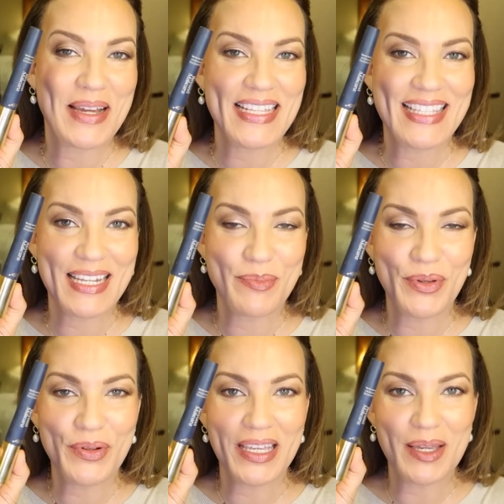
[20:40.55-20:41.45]
my City
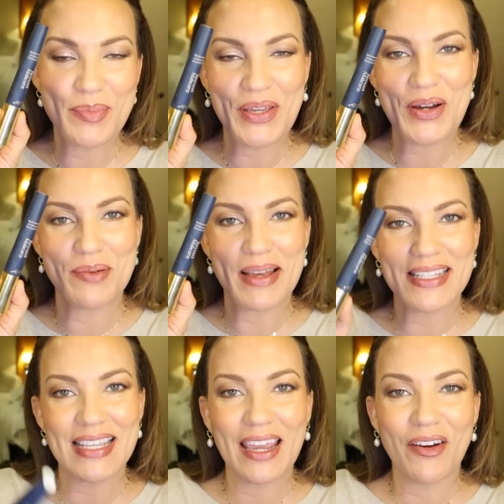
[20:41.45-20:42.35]
Beauty Beyond
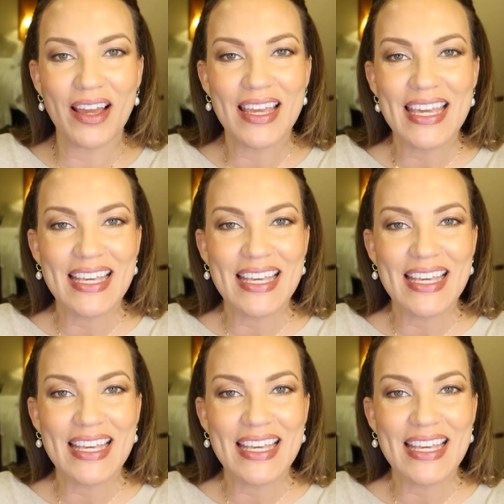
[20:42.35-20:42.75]
Mascara.